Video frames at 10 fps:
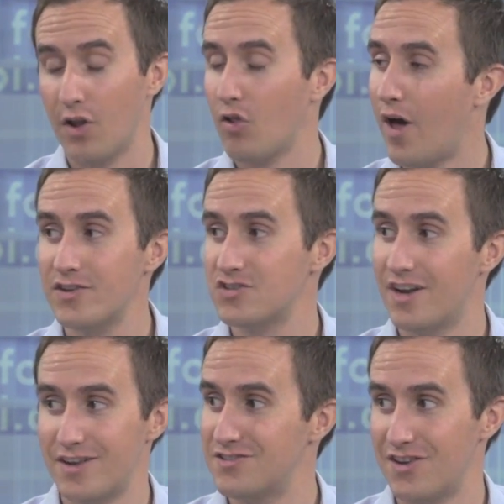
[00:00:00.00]
have been mm-hmm. a lot of
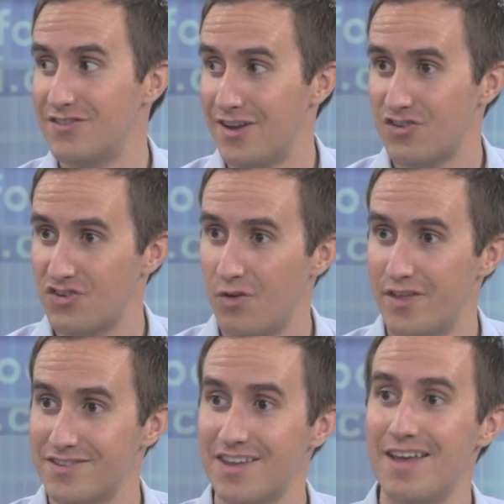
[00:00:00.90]
studies that, that show
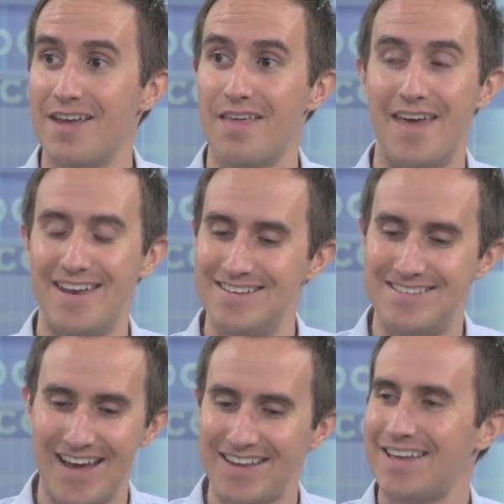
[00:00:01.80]
this, that
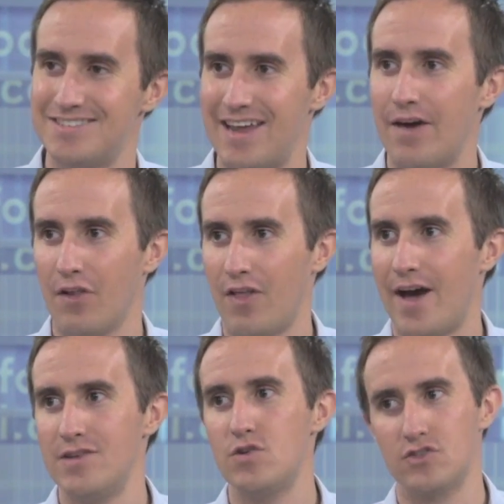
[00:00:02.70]
decades down the
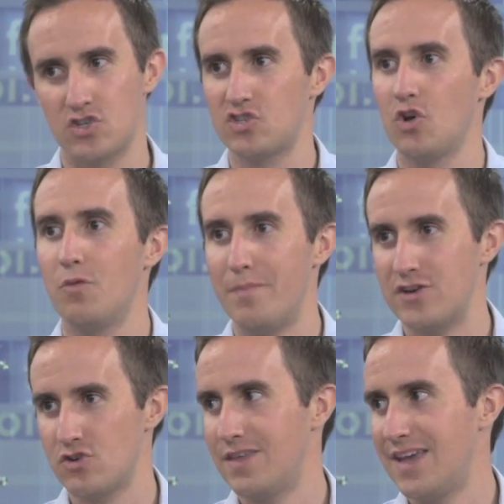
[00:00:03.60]
line, you can still
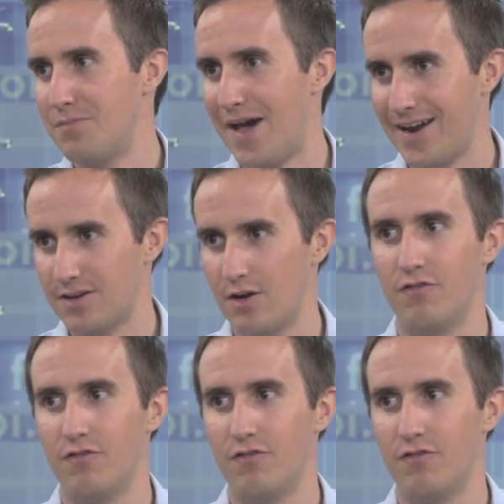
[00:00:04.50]
measure the impact